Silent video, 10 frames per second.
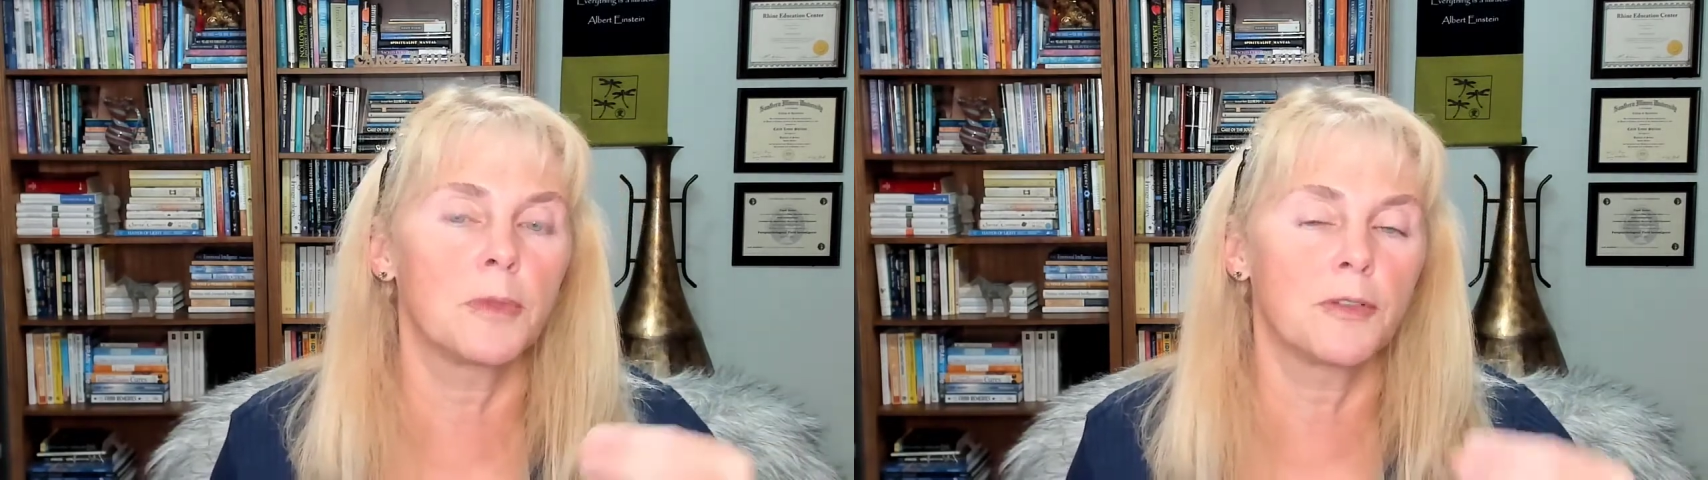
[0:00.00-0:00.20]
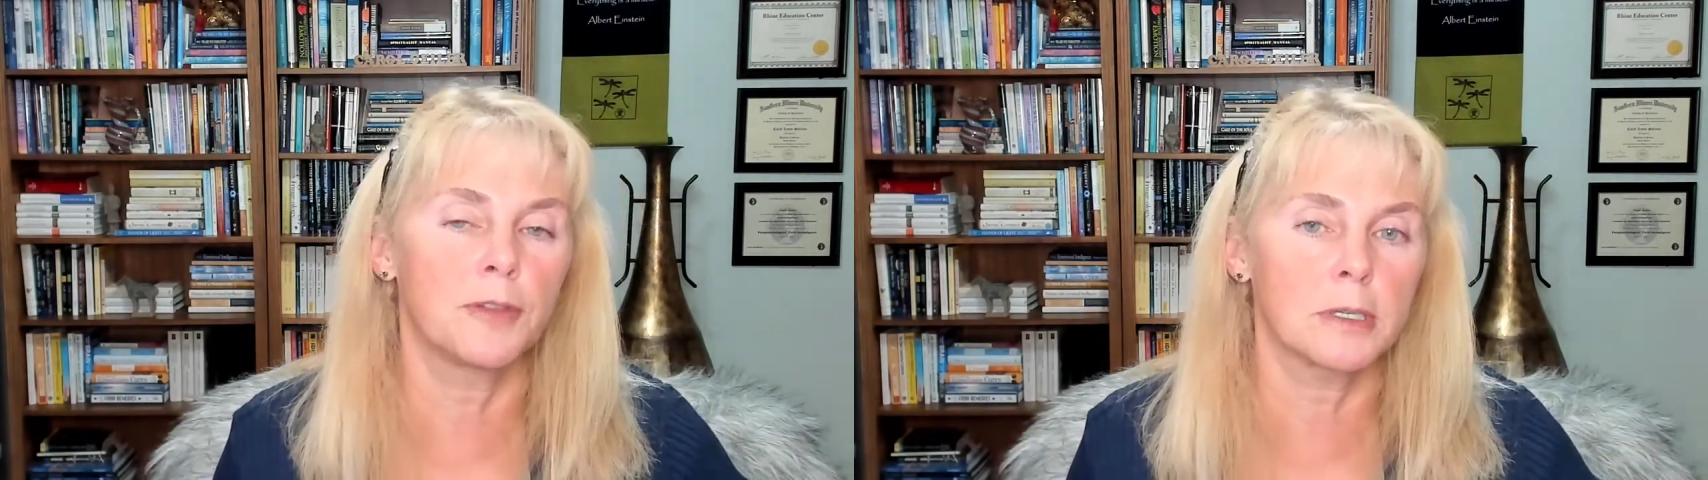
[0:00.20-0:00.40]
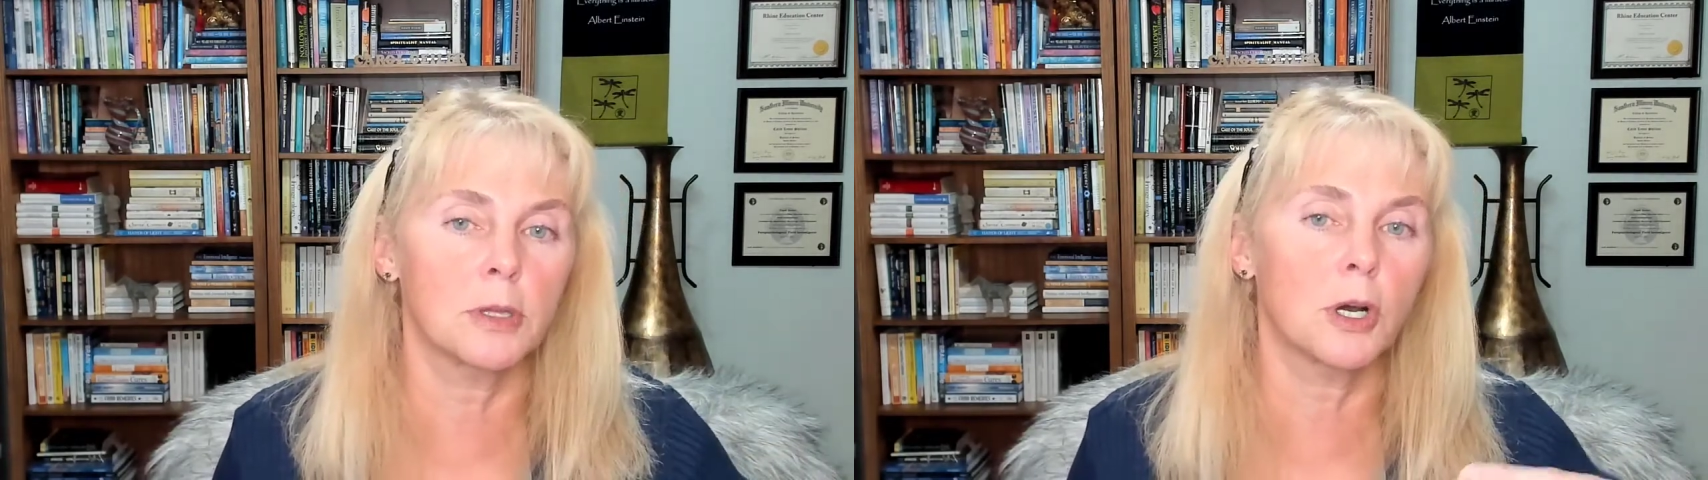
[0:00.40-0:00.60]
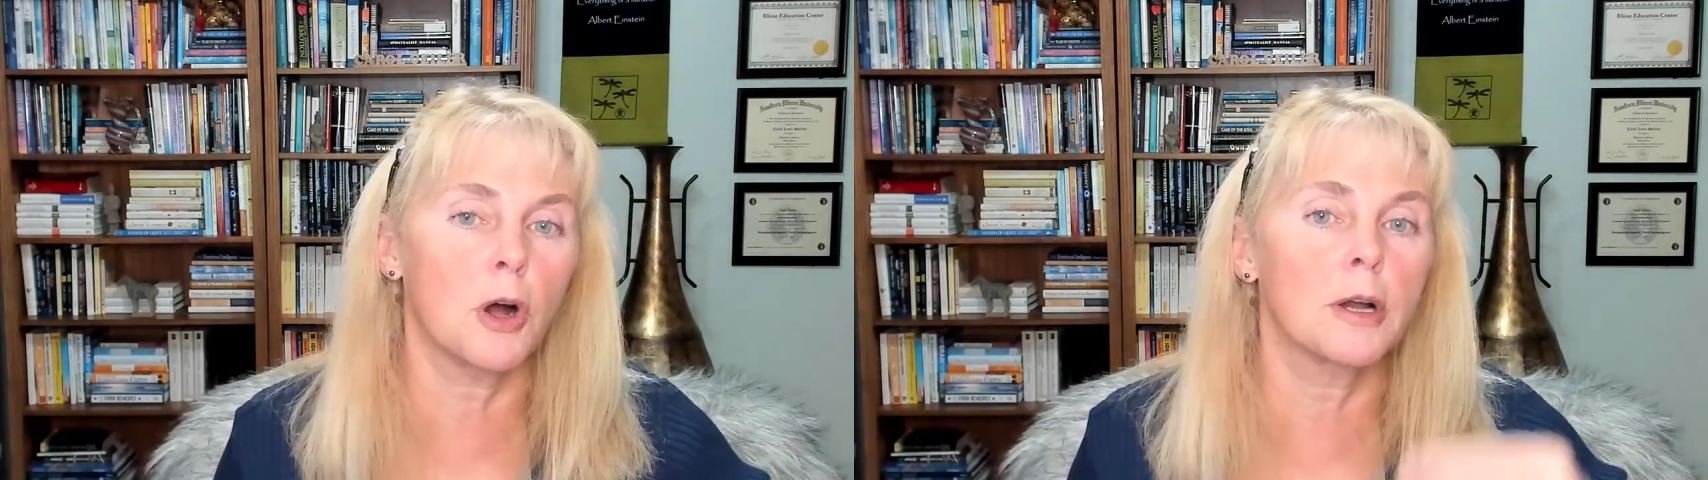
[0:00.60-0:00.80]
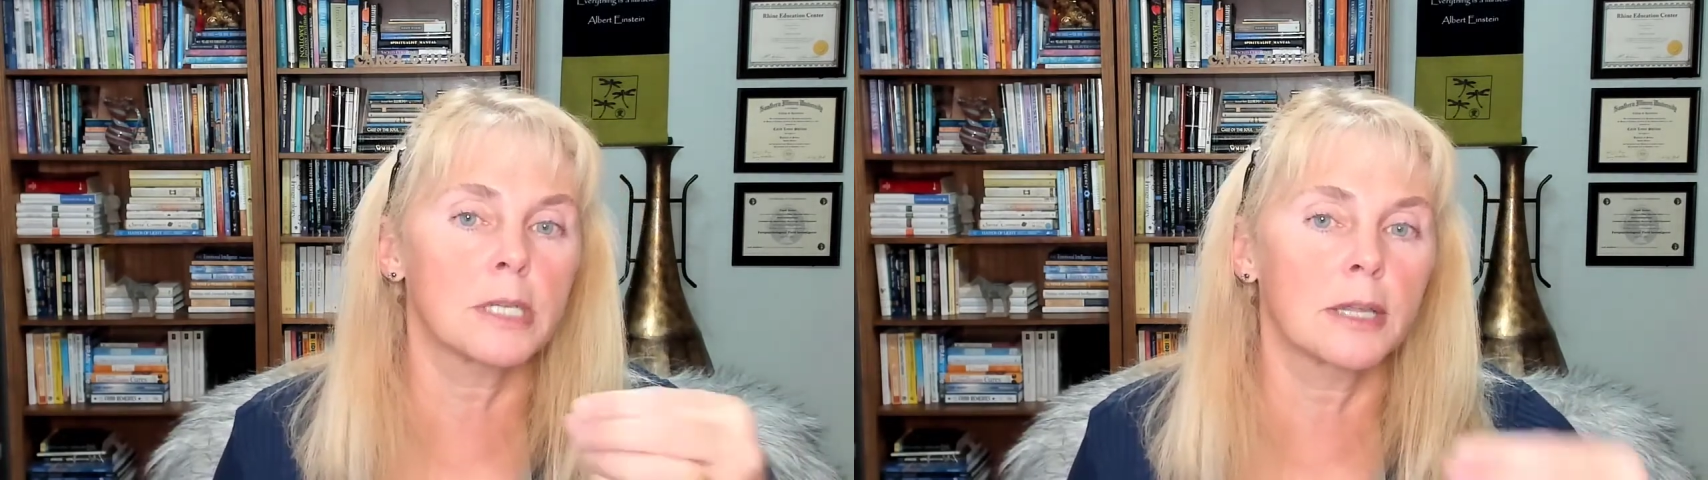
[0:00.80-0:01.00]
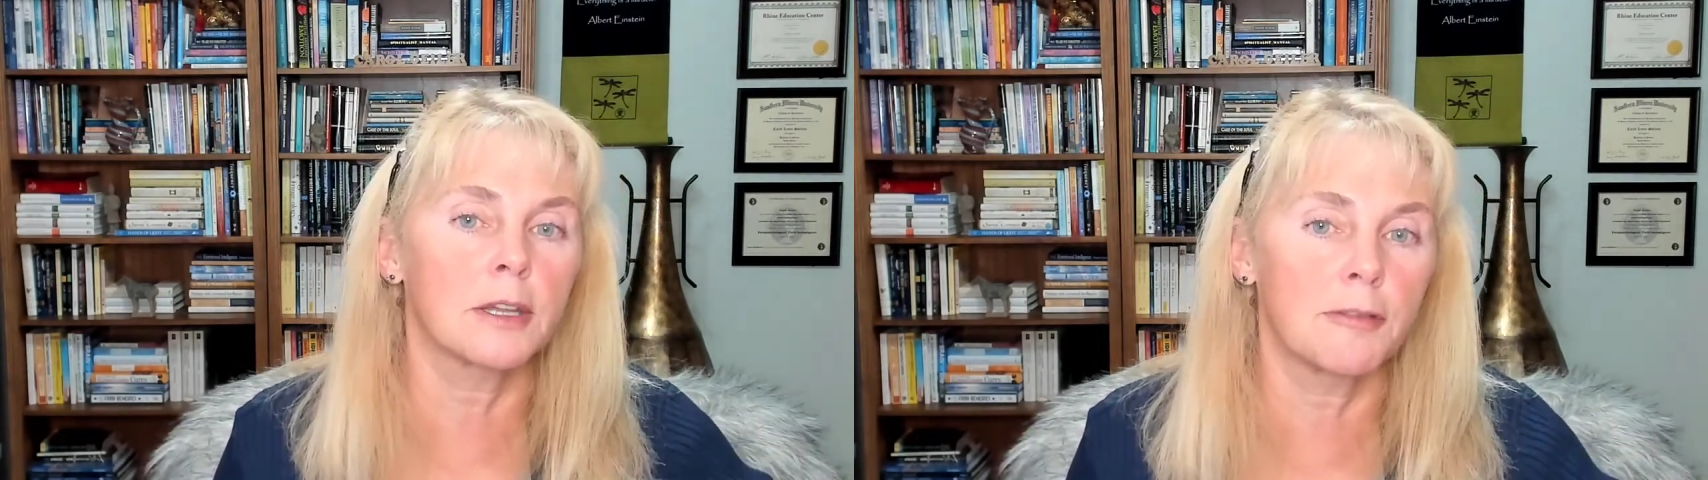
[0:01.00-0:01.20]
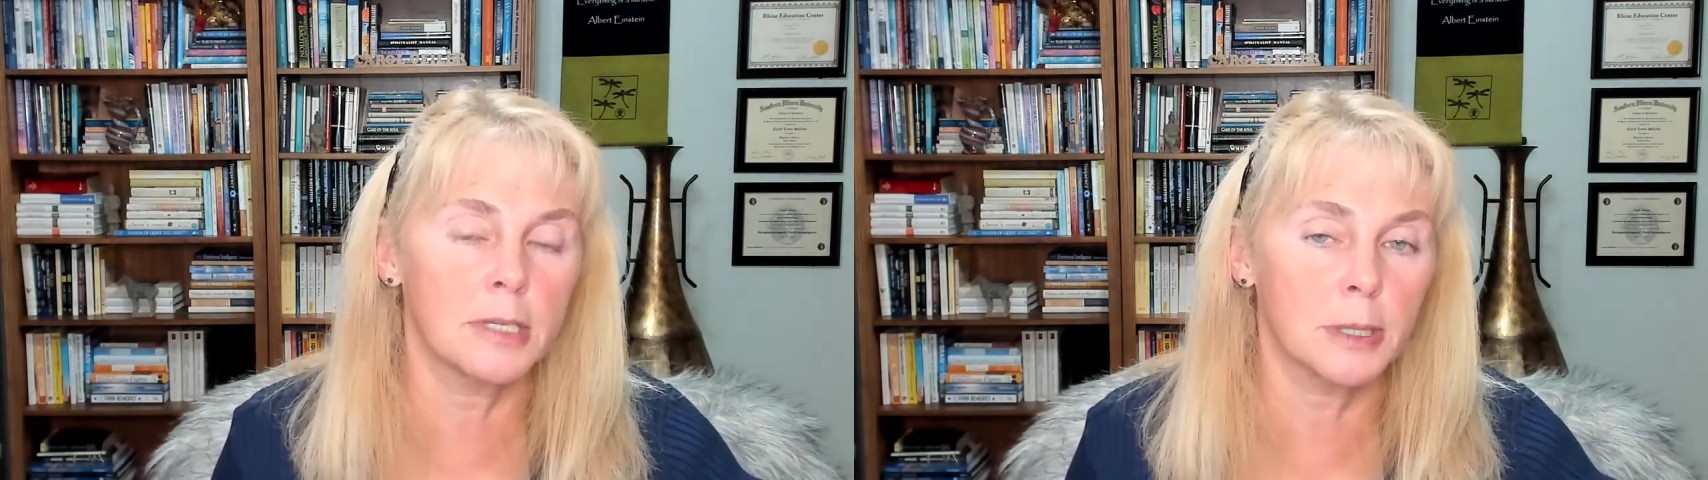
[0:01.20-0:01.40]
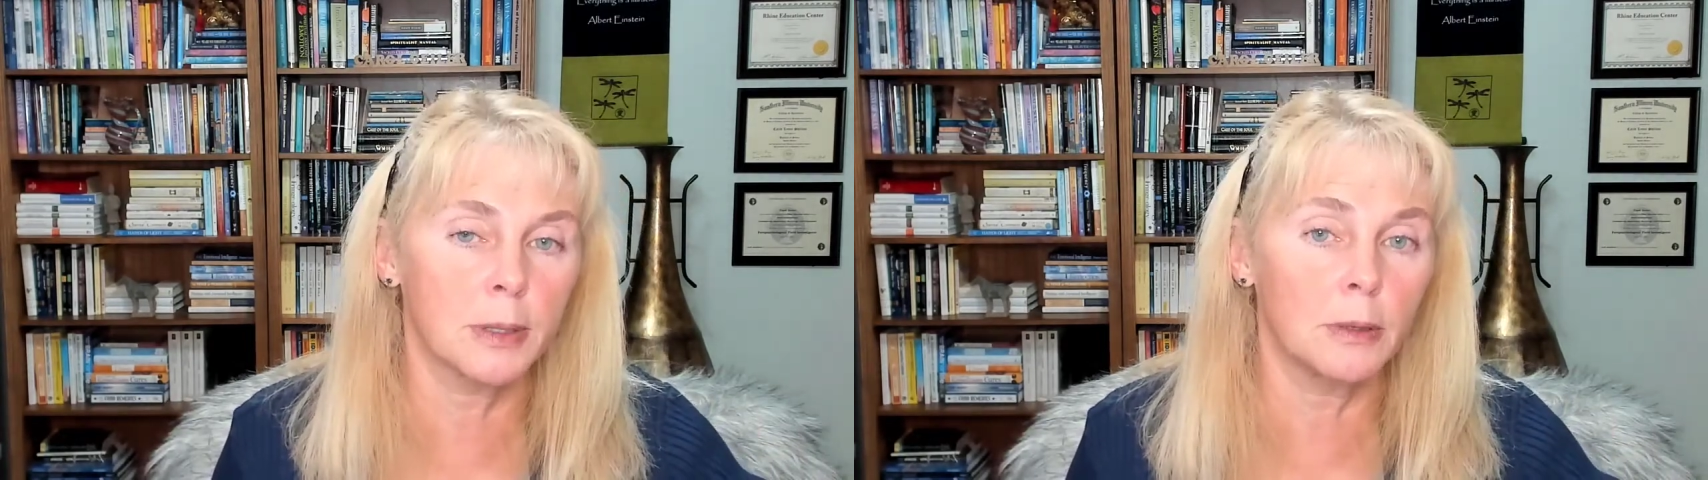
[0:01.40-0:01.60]
the cards at the
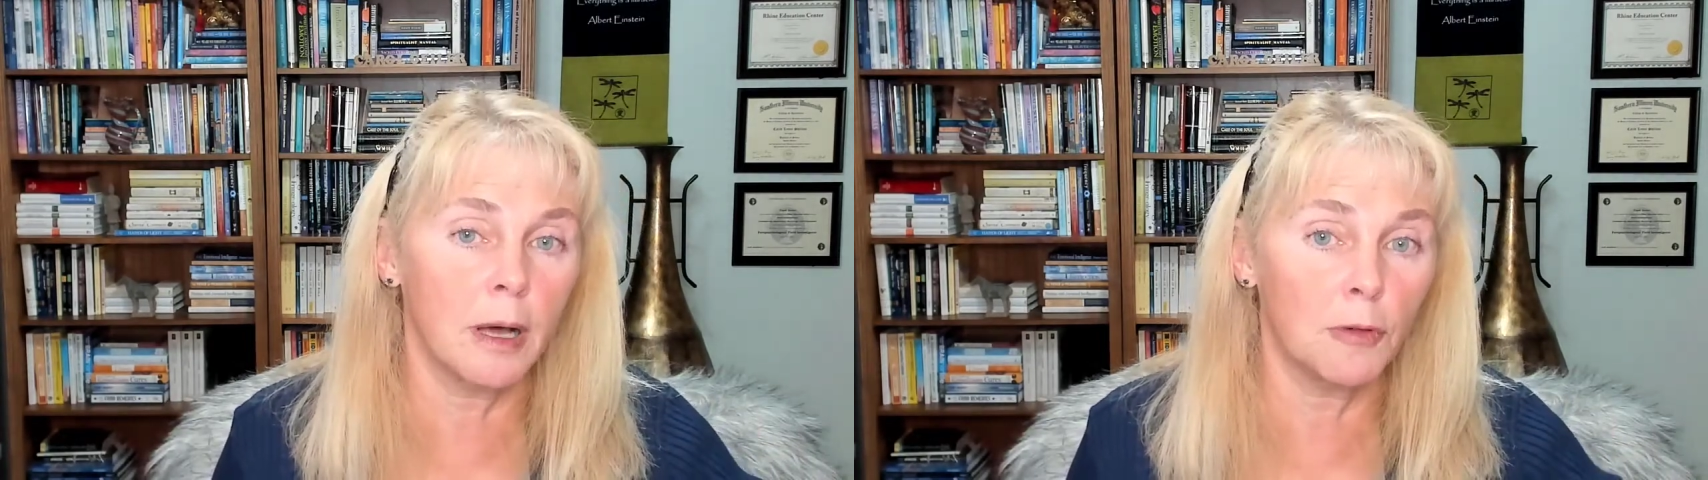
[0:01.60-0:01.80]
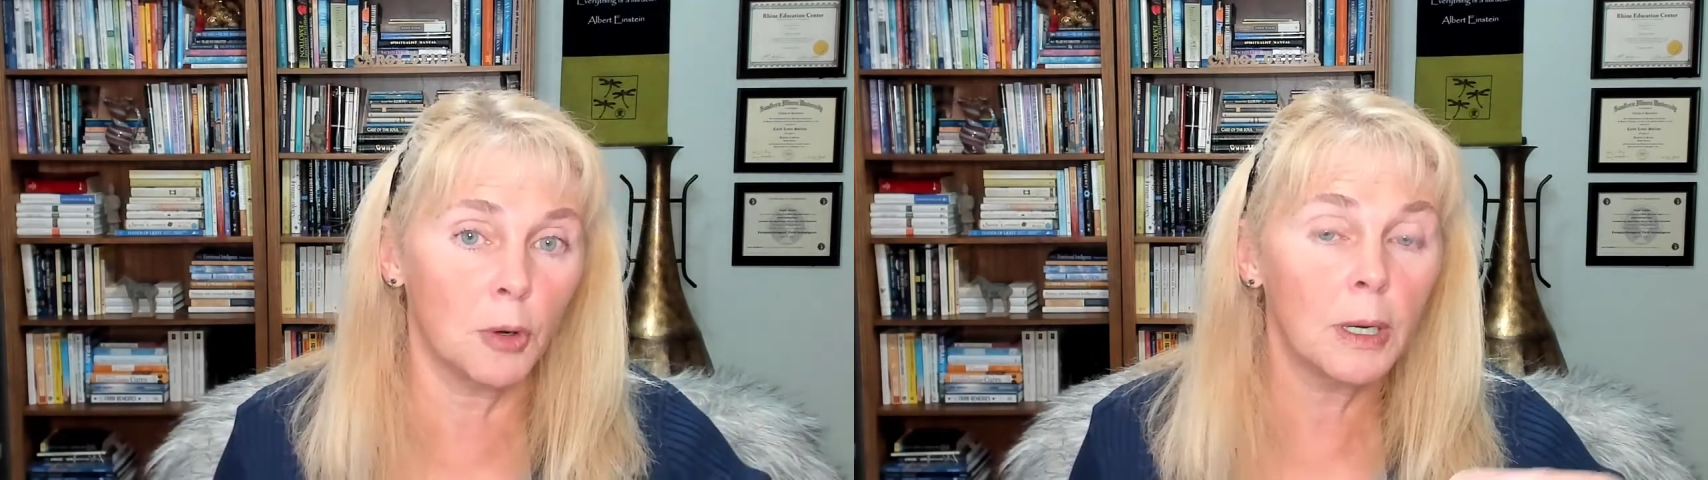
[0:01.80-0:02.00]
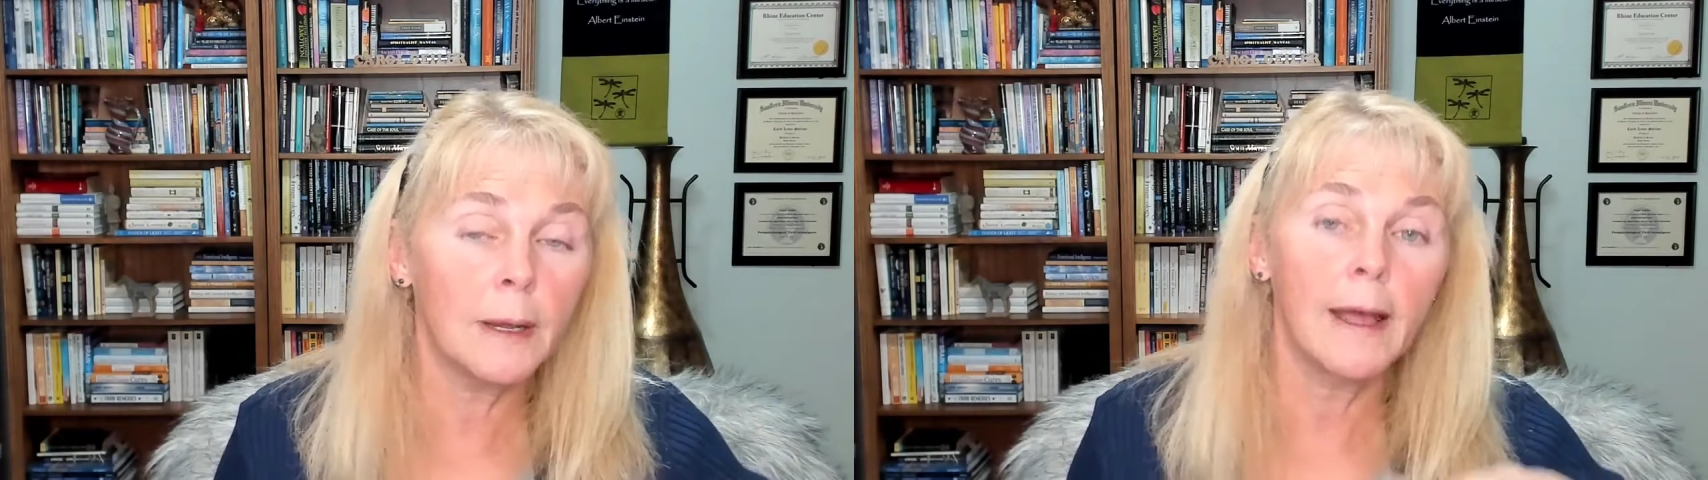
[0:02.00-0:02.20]
physical level,